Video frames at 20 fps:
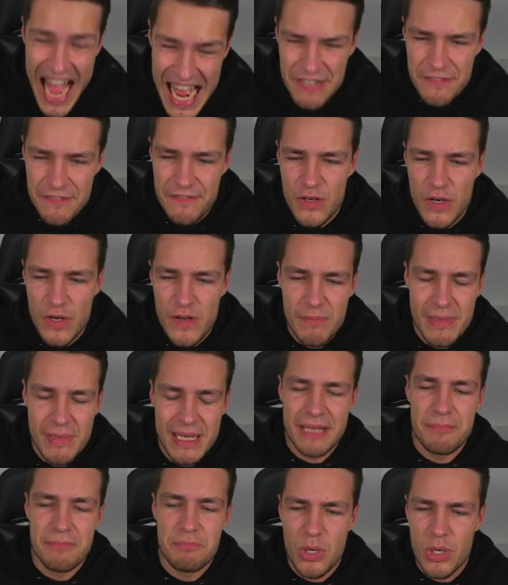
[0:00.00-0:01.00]
added 5
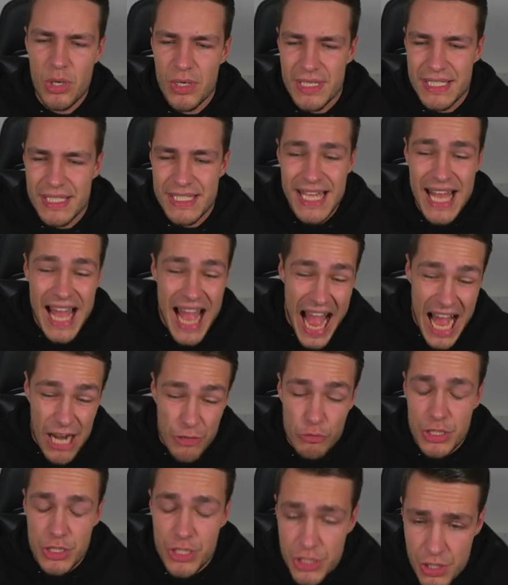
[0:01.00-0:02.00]
million puts and
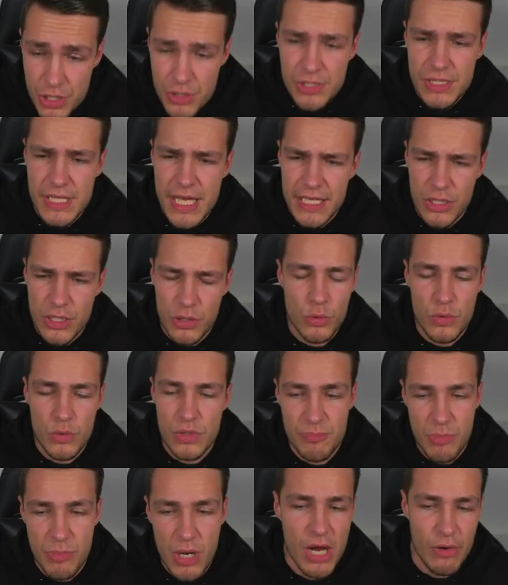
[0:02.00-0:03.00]
reduced their
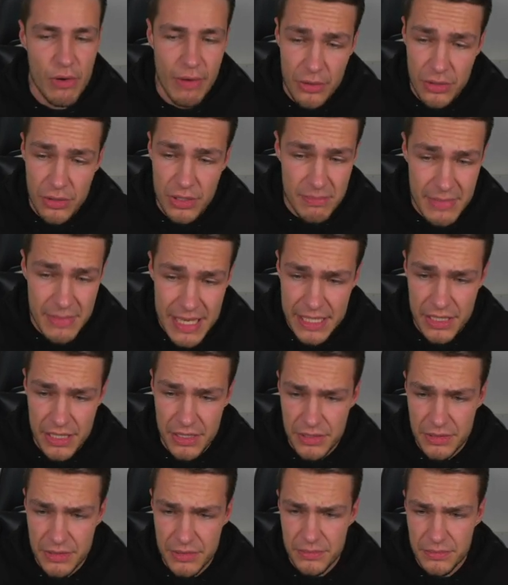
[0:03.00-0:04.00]
calls by around a
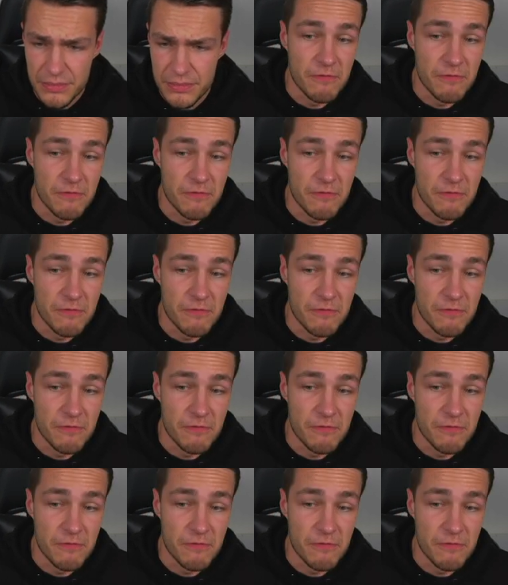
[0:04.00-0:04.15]
million.